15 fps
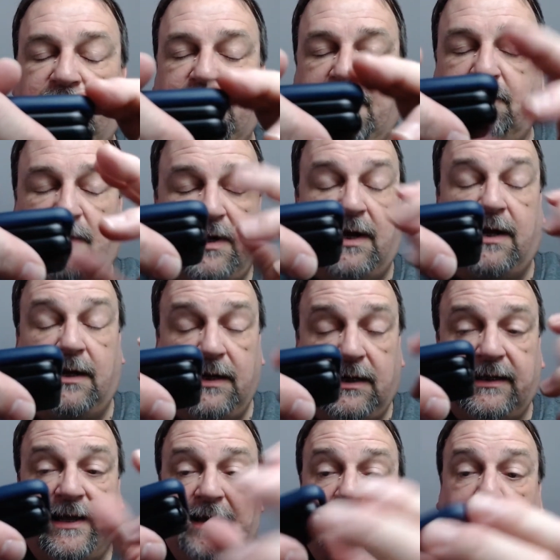It
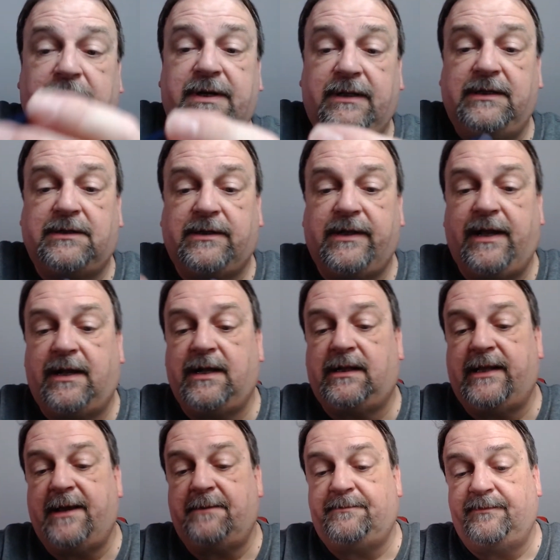would literally
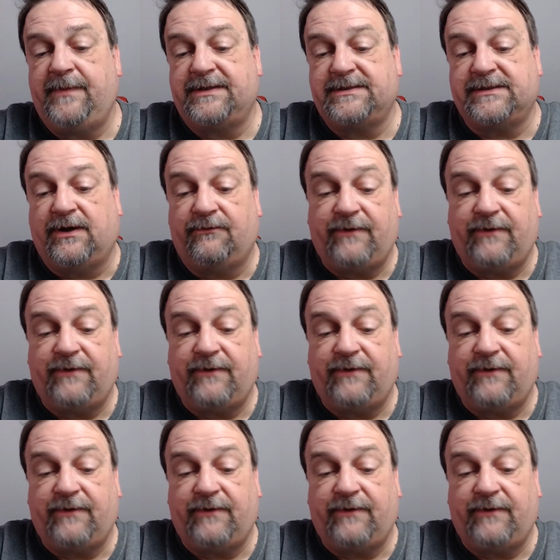unclamp itself.